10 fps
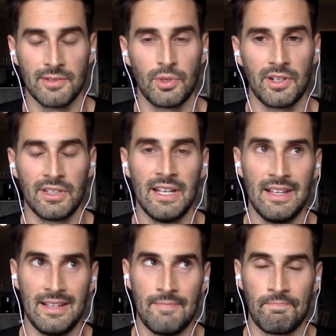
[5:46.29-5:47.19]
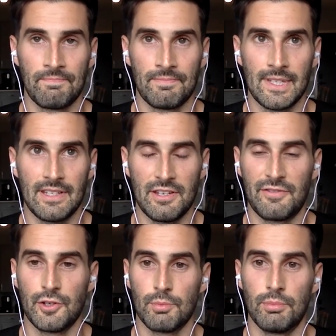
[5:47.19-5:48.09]
Where
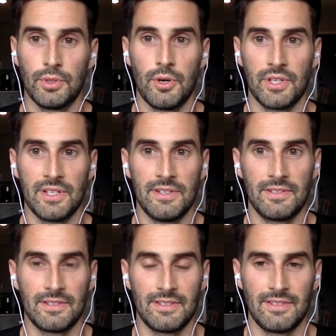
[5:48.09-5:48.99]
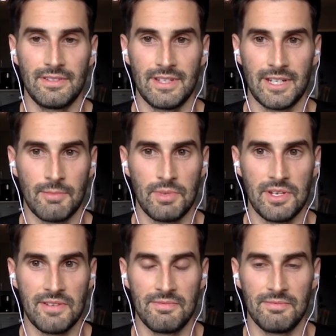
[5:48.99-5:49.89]
if you're bloated, it can
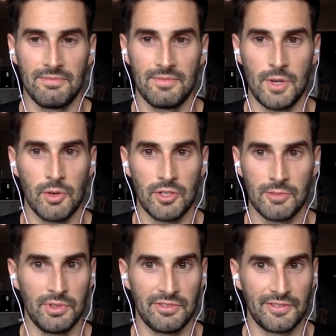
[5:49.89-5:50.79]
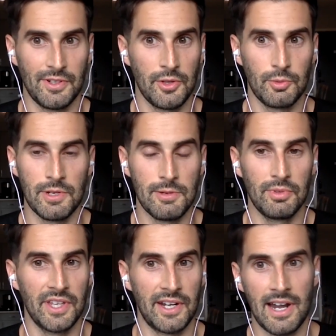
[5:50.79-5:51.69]
be noticeable for other
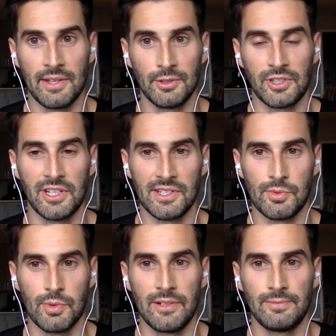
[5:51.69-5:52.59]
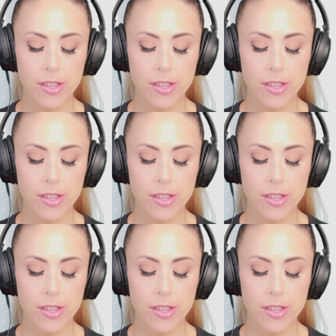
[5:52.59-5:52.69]
people that are onlooking as well.